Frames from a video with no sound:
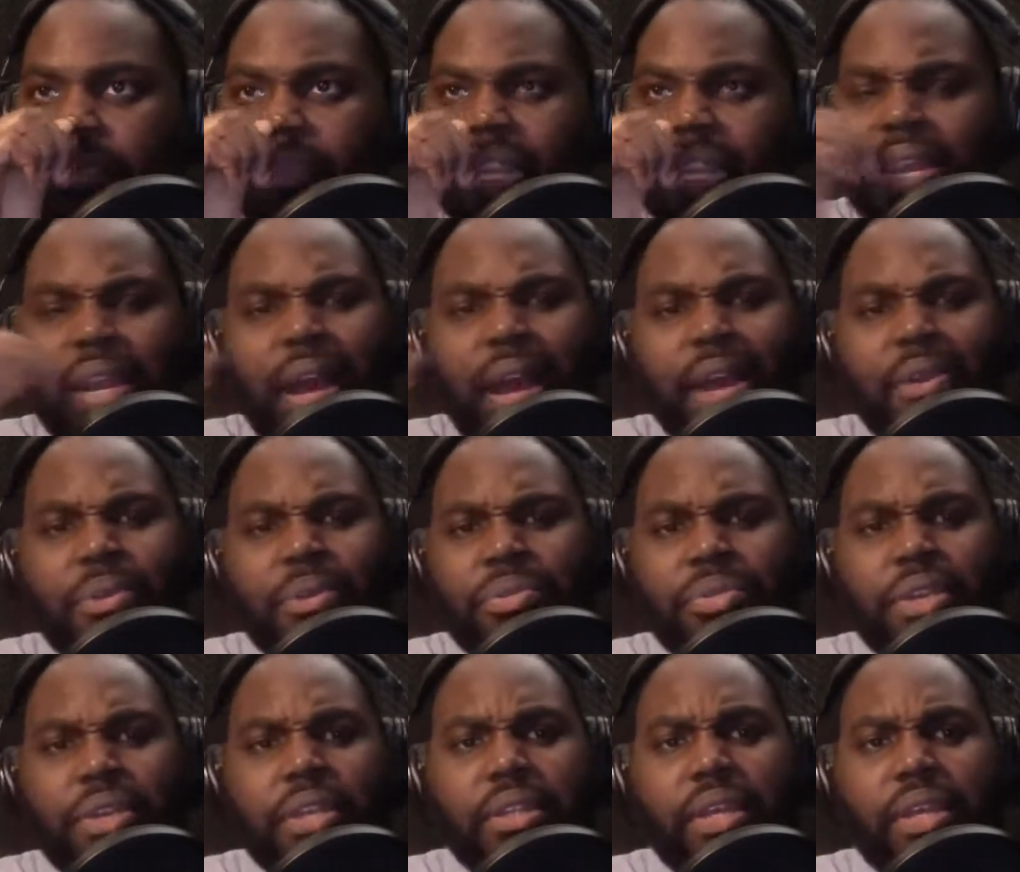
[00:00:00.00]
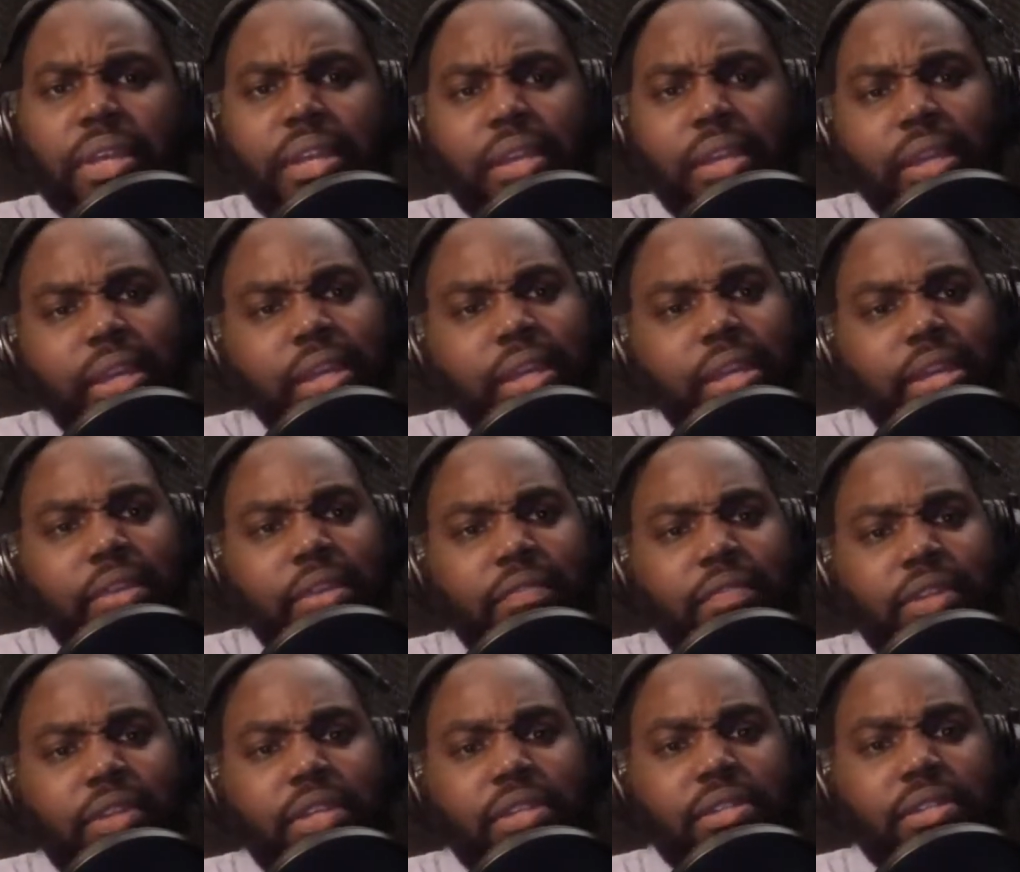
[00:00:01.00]
And I don't think that in any of
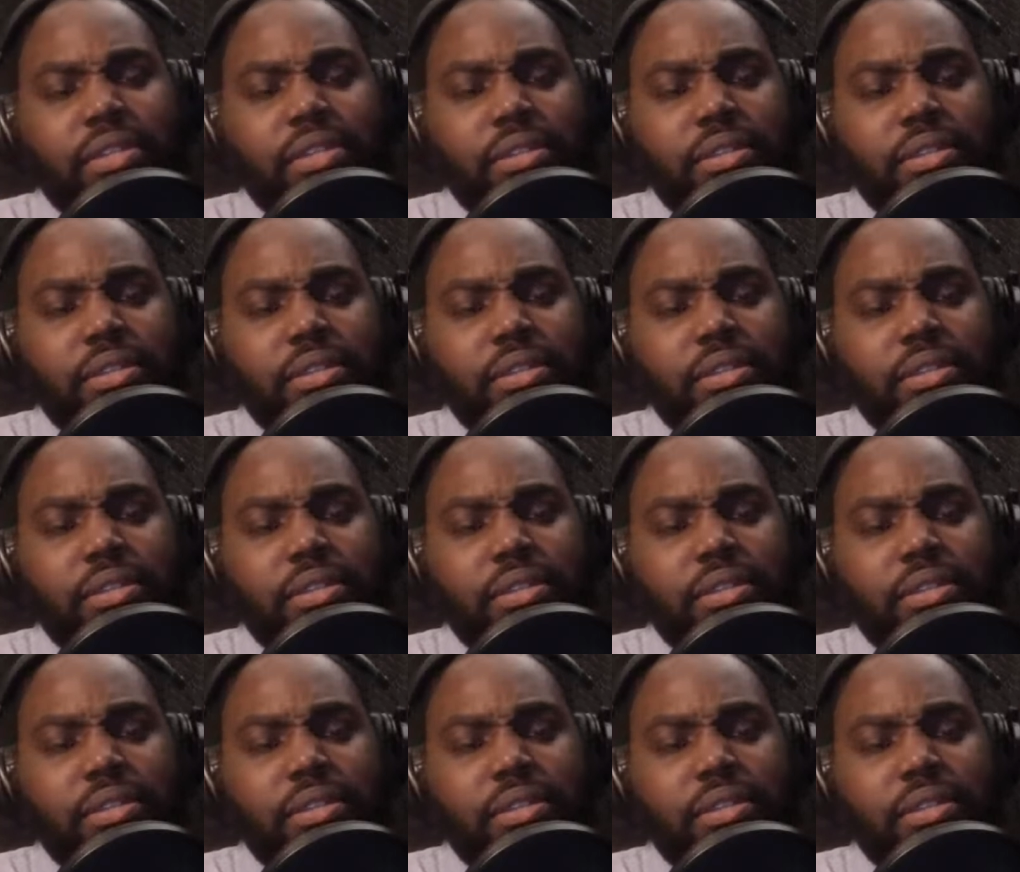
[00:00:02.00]
these